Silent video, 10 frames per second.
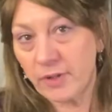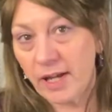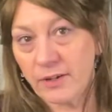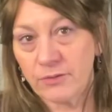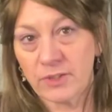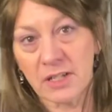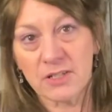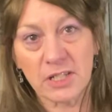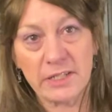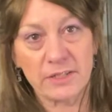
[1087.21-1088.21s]
I don't think
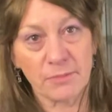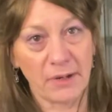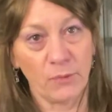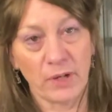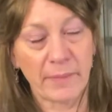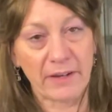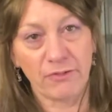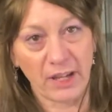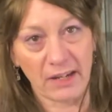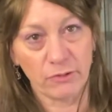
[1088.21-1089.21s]
she's my one of my
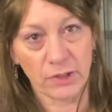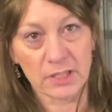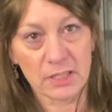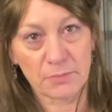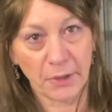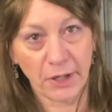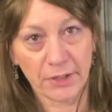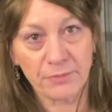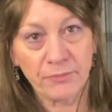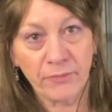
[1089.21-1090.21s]
favorites, but